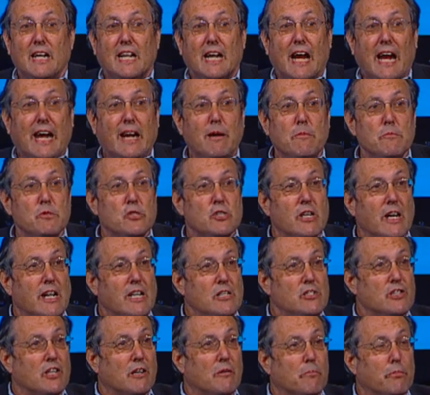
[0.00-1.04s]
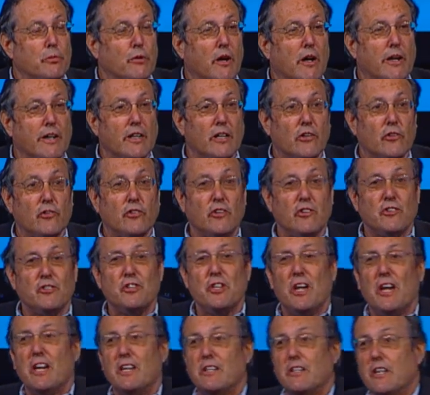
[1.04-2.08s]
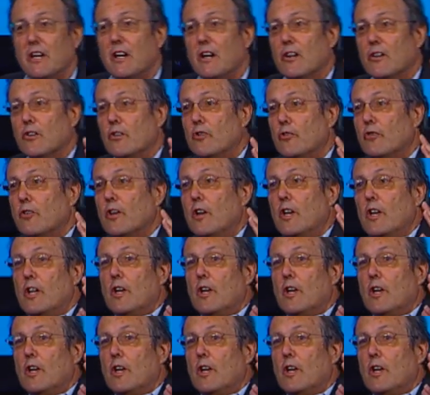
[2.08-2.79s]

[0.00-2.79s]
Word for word: game changing products in 10 years,